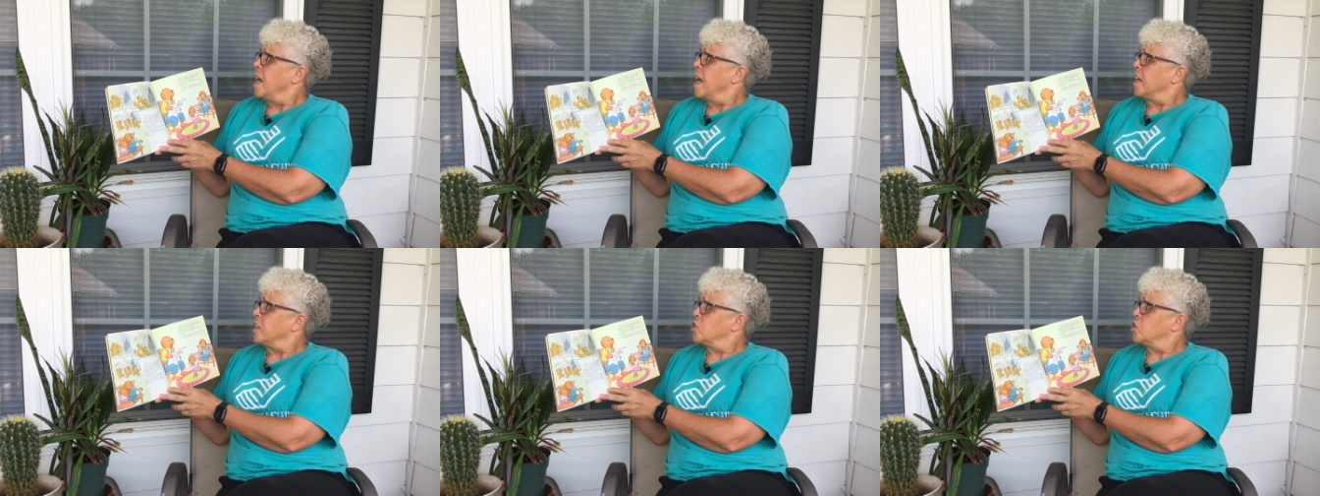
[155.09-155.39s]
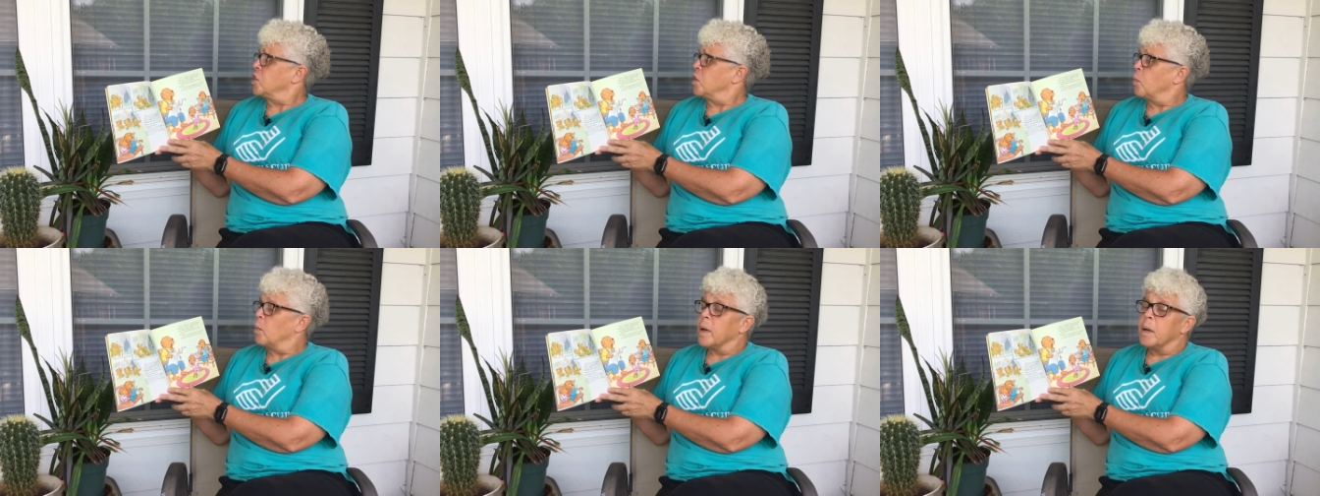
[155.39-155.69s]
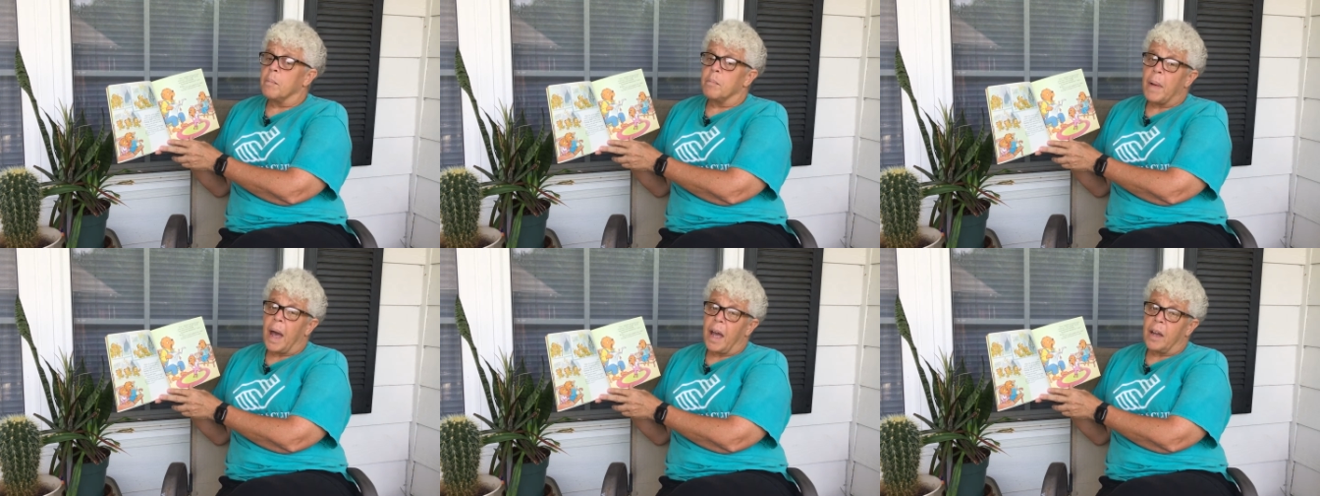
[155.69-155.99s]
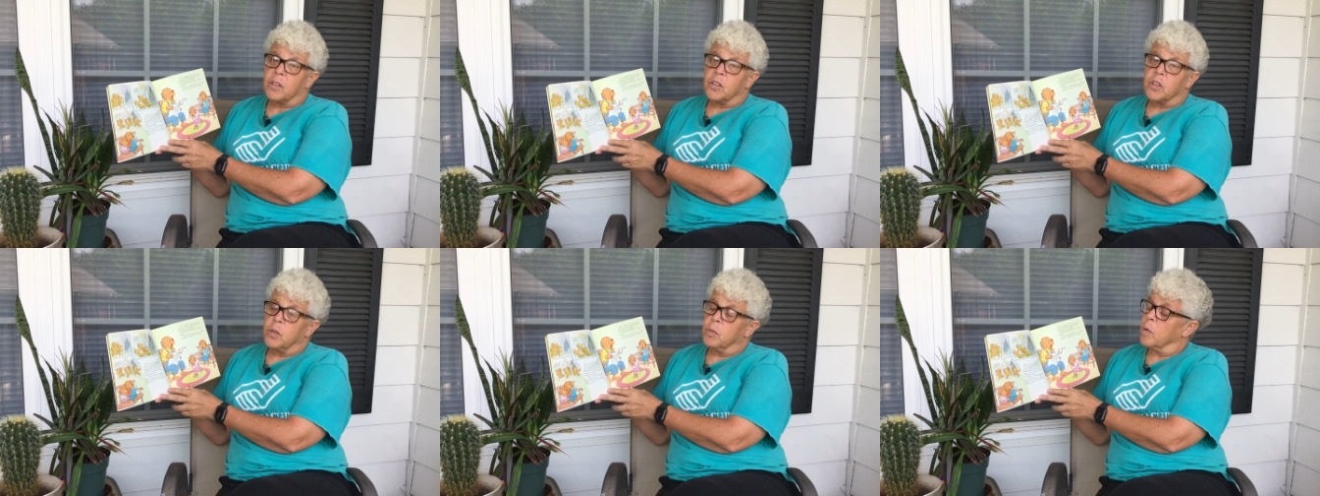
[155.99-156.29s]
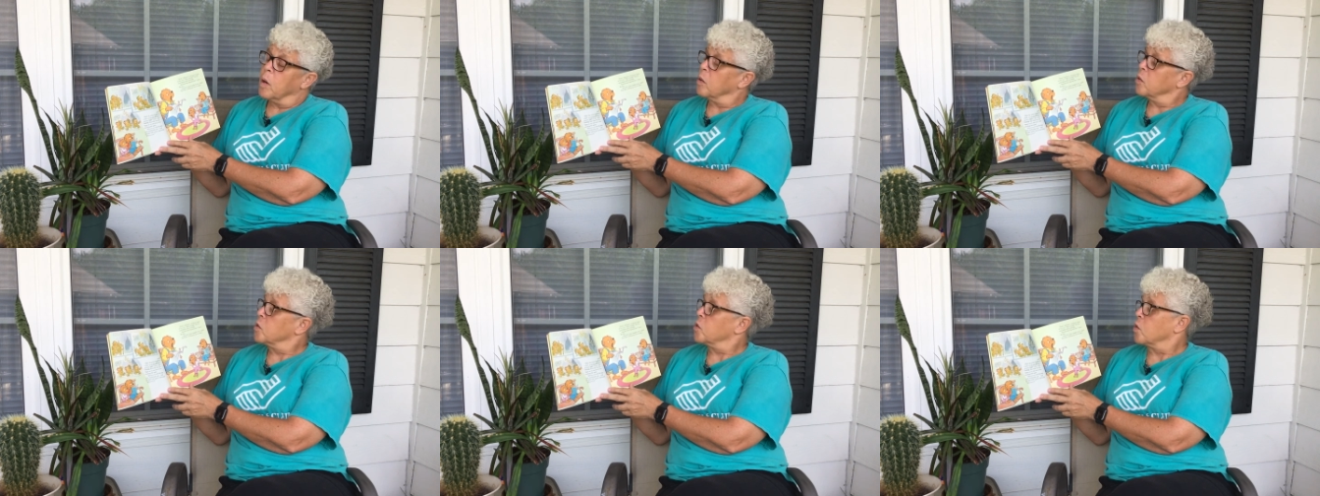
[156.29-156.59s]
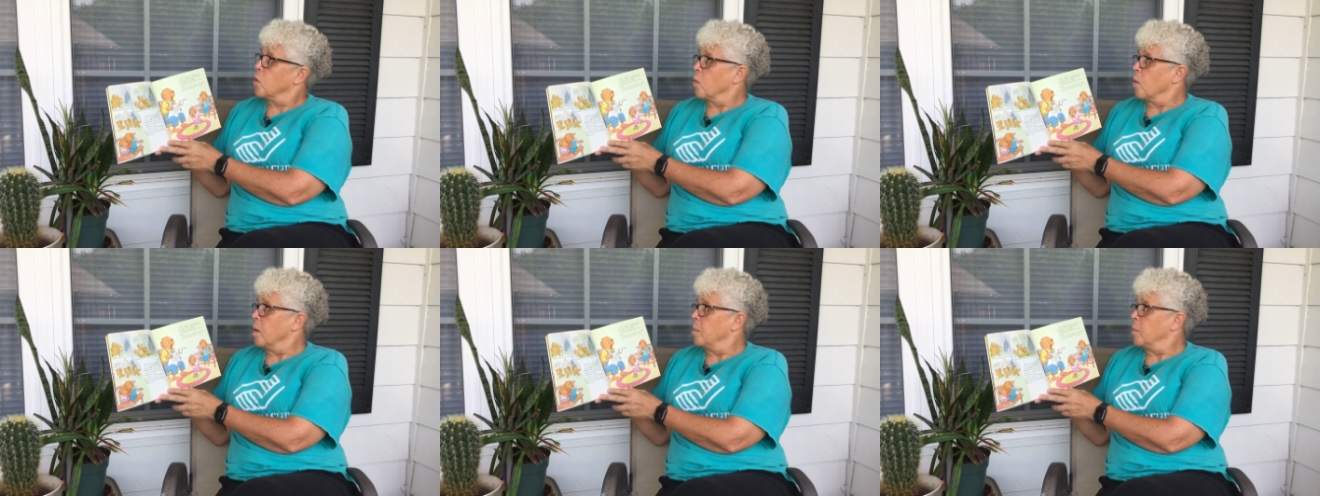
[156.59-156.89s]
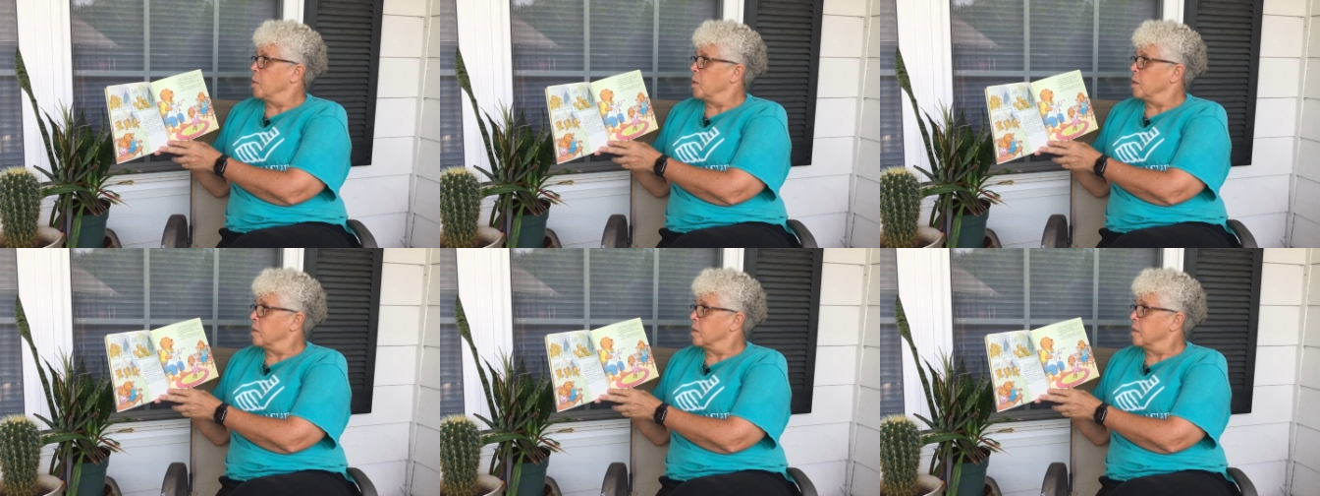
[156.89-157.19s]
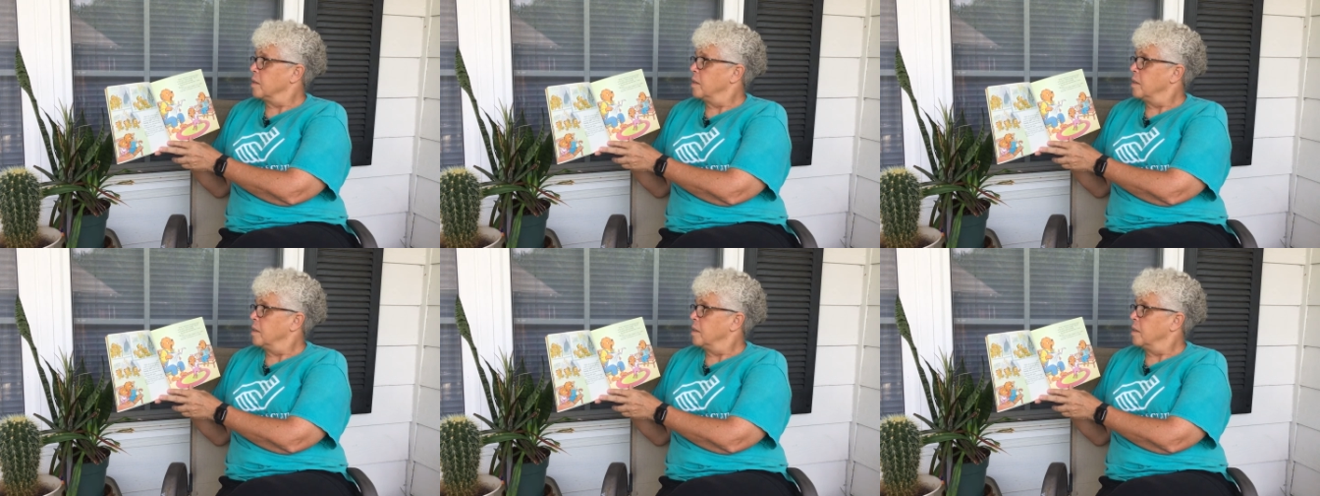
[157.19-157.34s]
And she went back to her storybook.